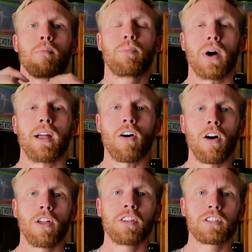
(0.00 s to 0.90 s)
But
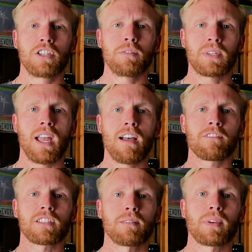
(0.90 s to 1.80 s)
all of the Jeeps have
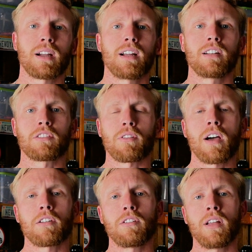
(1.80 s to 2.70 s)
some kind of
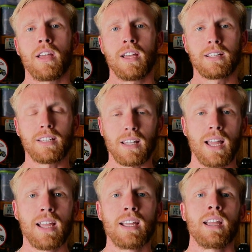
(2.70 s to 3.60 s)
throttle
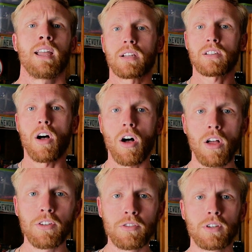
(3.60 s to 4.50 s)
delay, because
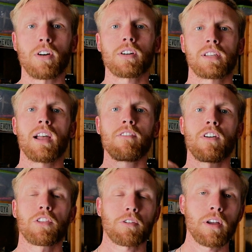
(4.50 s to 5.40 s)
all new cars have
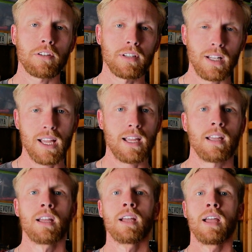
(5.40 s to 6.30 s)
throttle delay.
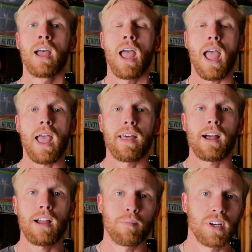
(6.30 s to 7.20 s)
And
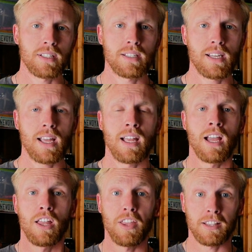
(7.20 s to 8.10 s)
I must say
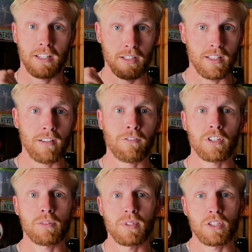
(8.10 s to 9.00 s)
that the
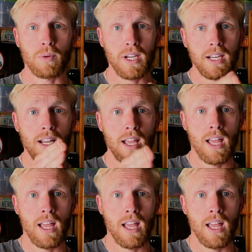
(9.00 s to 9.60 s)
difference between